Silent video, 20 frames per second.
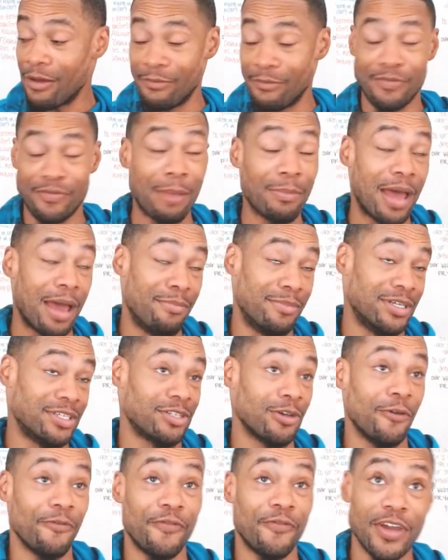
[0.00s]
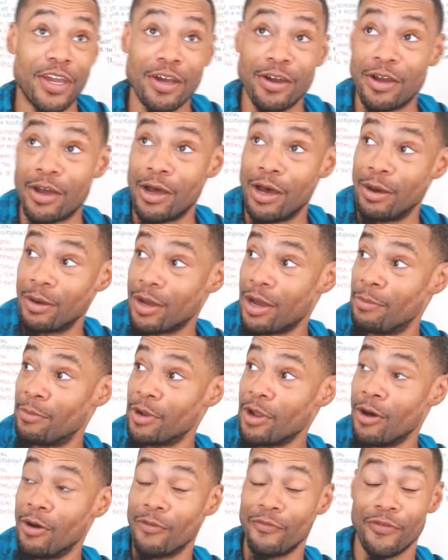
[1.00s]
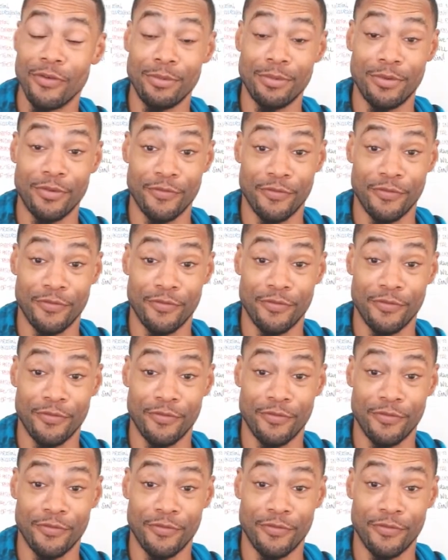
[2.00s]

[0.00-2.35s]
I might miss Sophia uh, coming home from